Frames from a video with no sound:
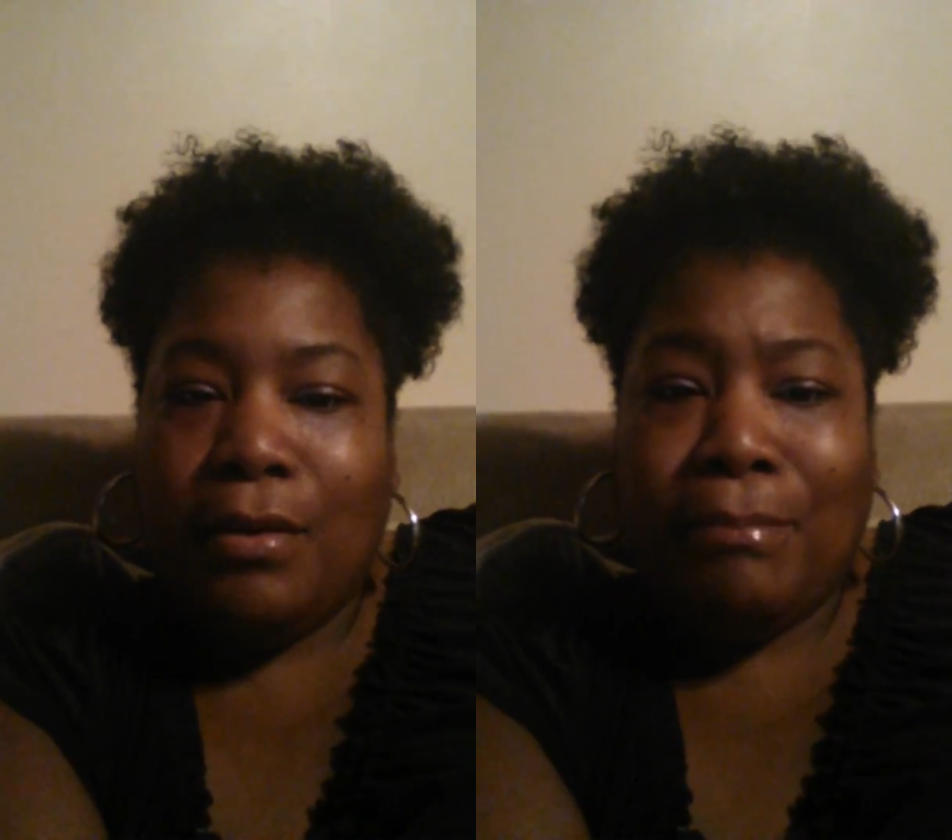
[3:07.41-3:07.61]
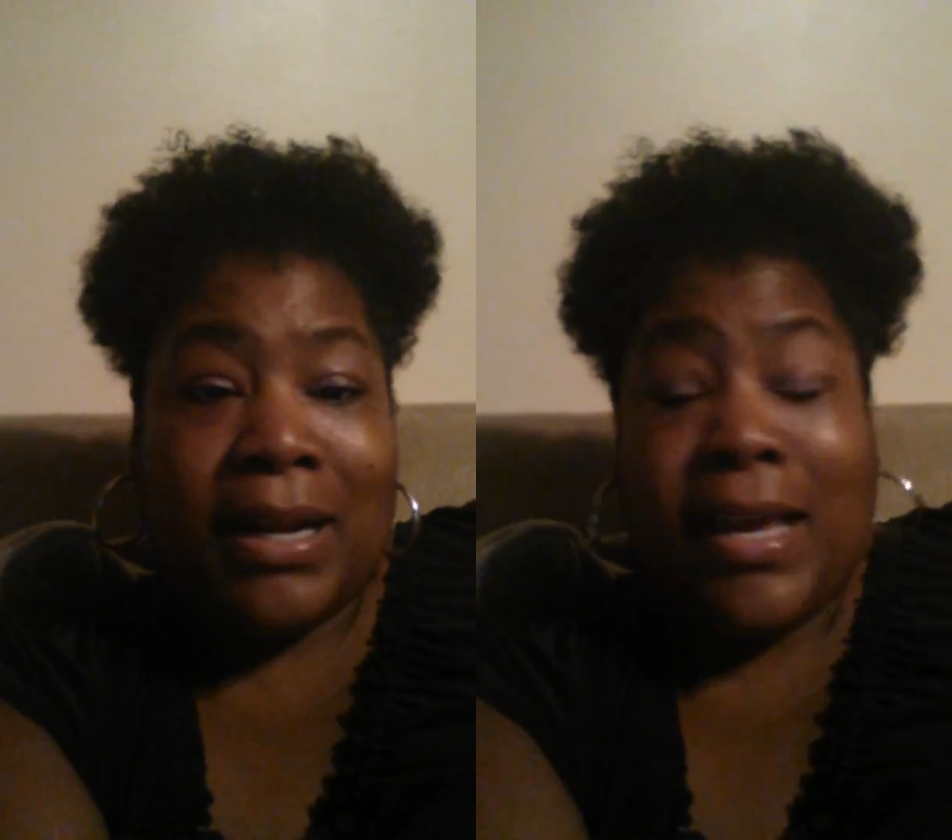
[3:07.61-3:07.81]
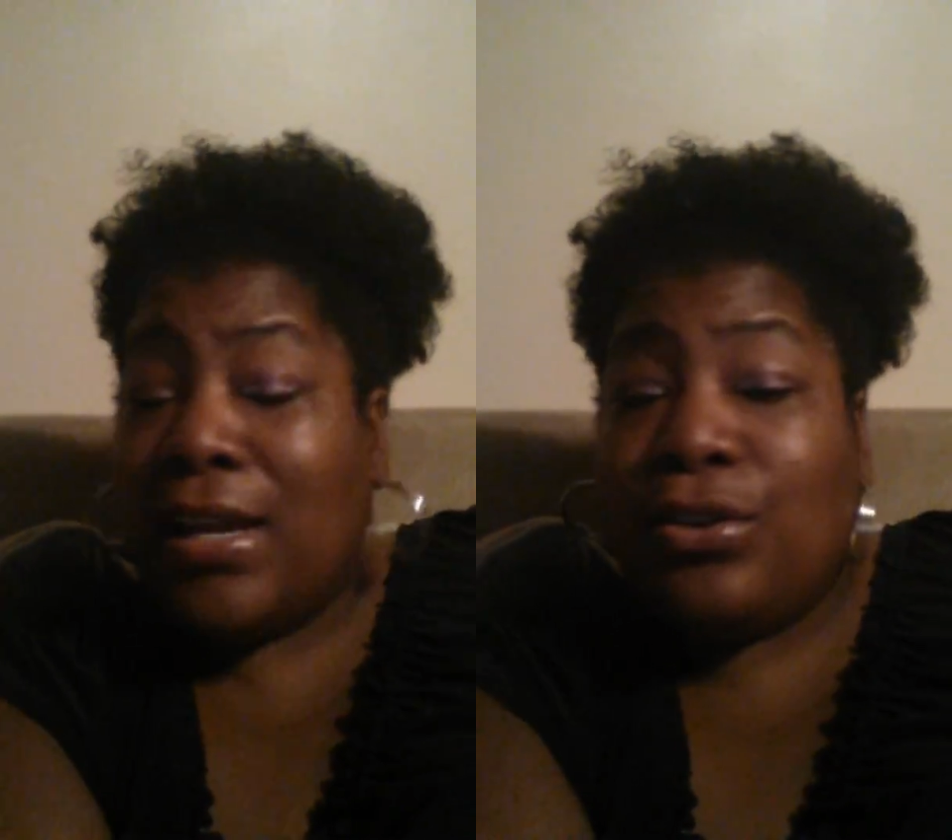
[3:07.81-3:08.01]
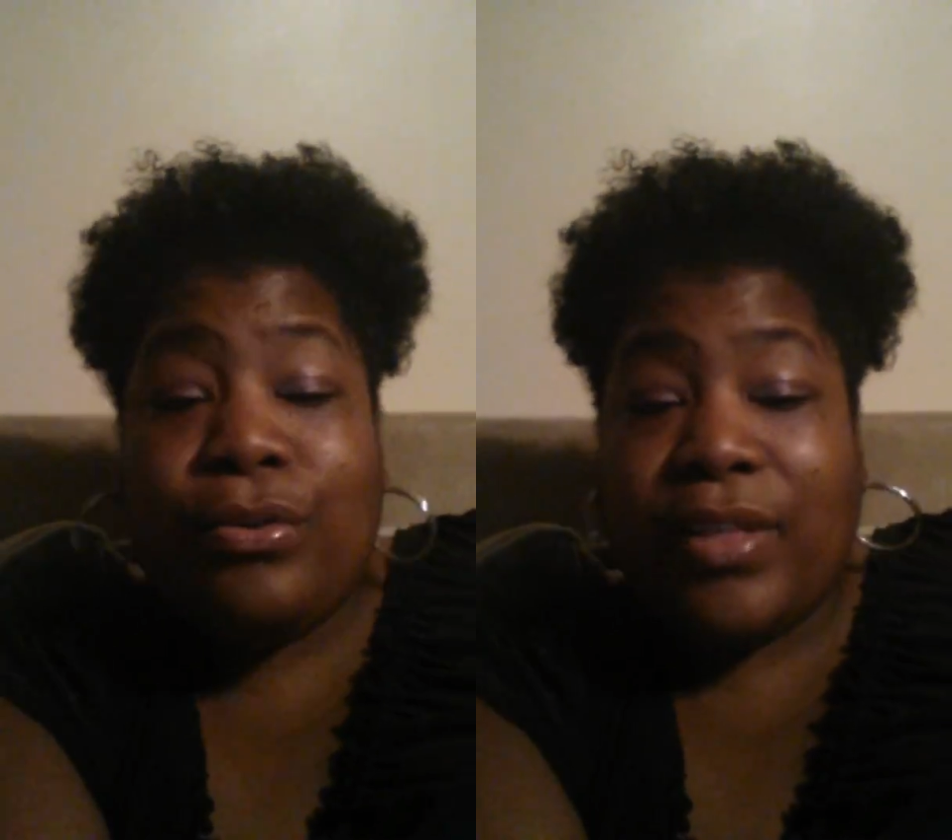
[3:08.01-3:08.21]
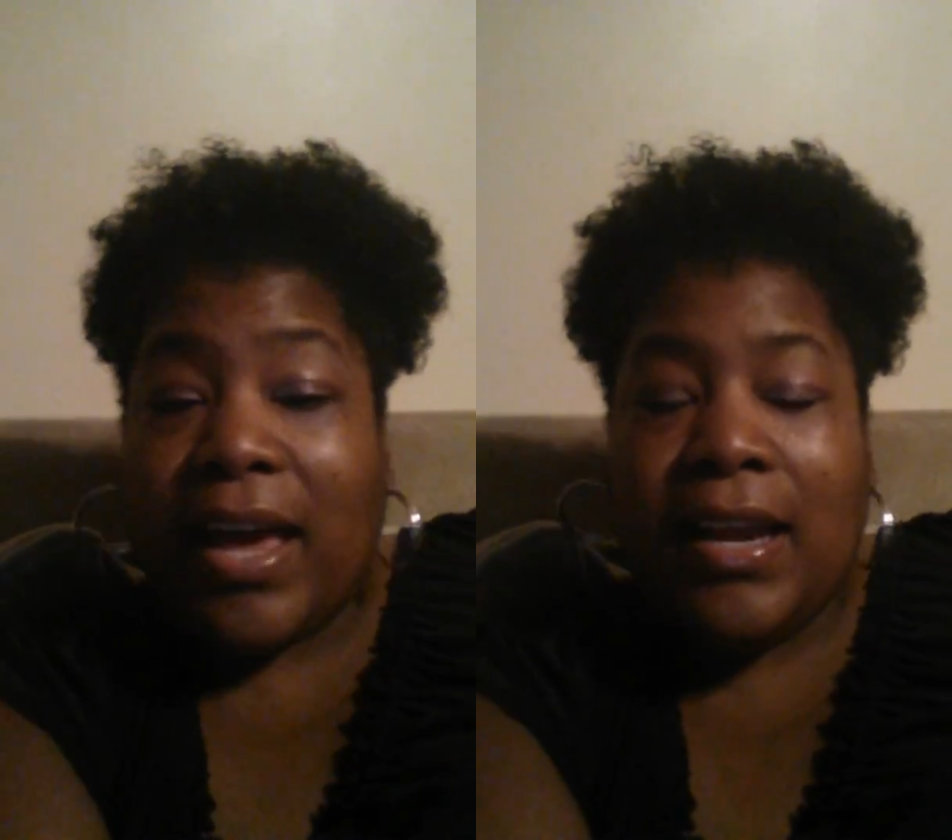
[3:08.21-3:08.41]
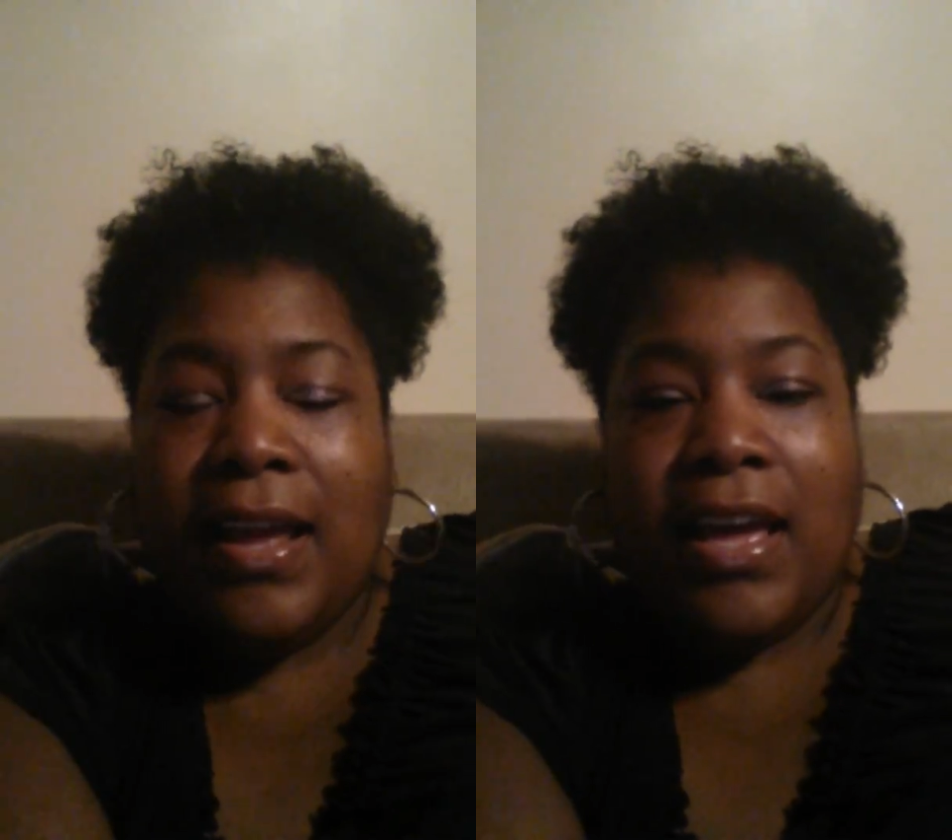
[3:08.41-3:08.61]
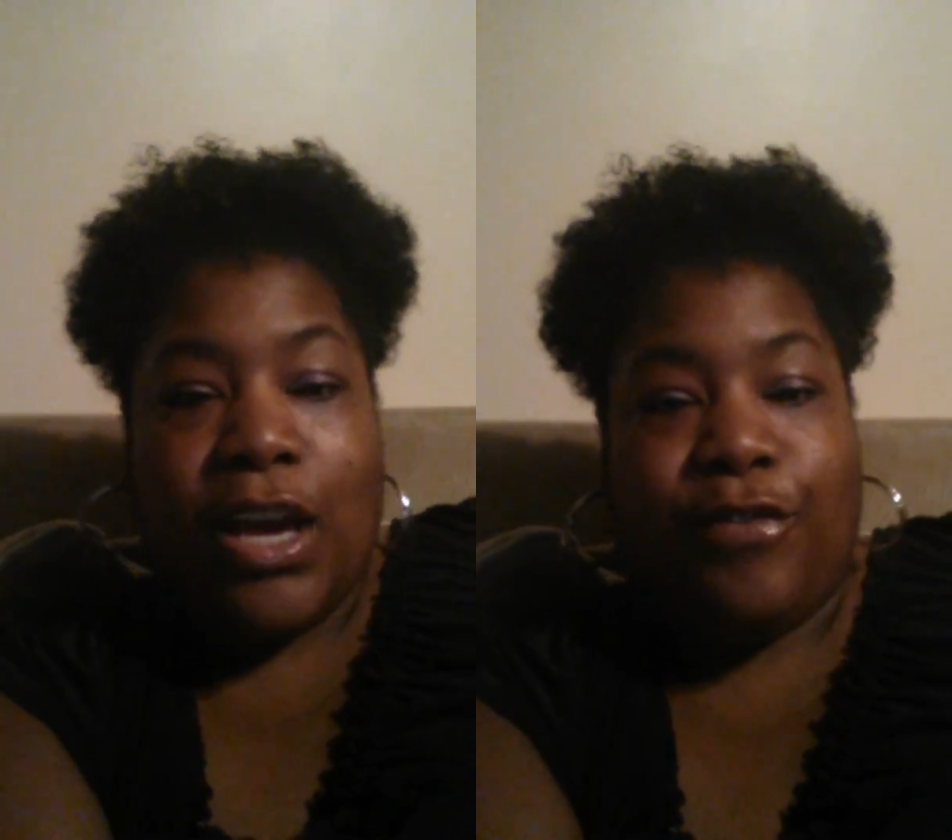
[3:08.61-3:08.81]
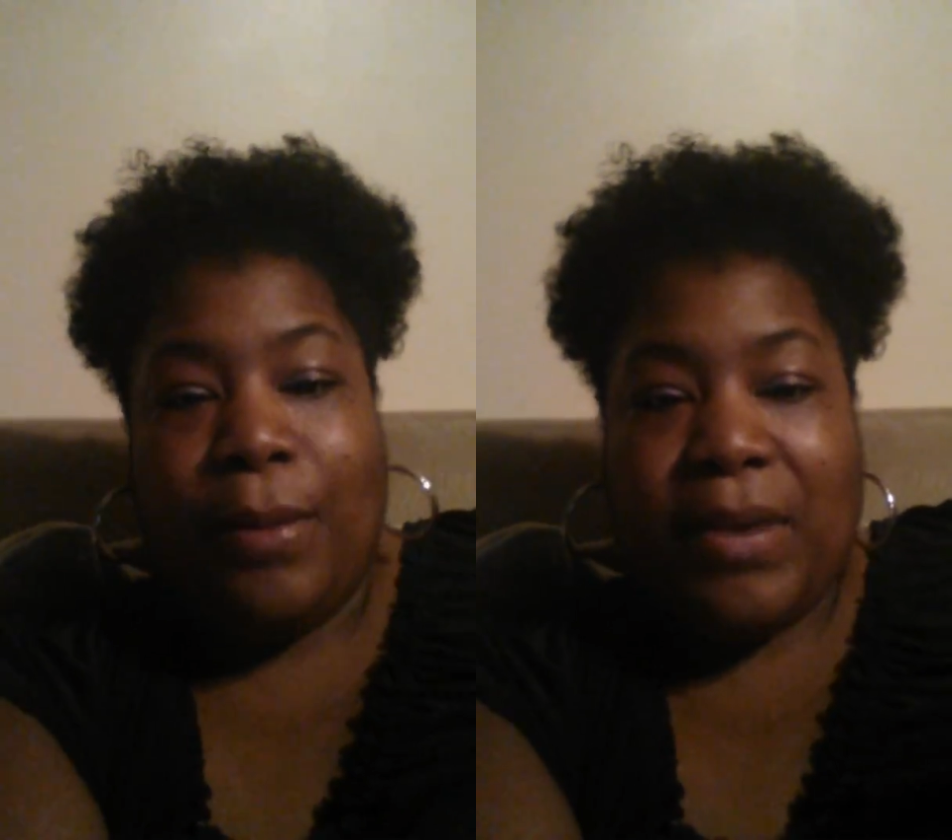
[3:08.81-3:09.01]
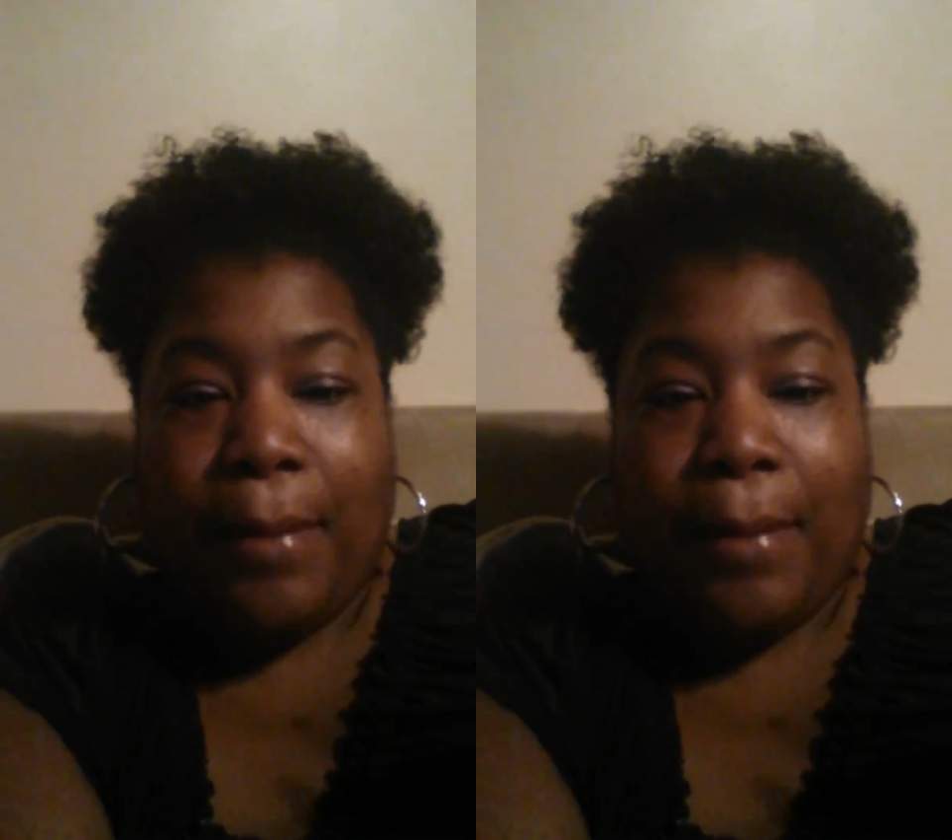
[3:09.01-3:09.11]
But I can't do that if I'm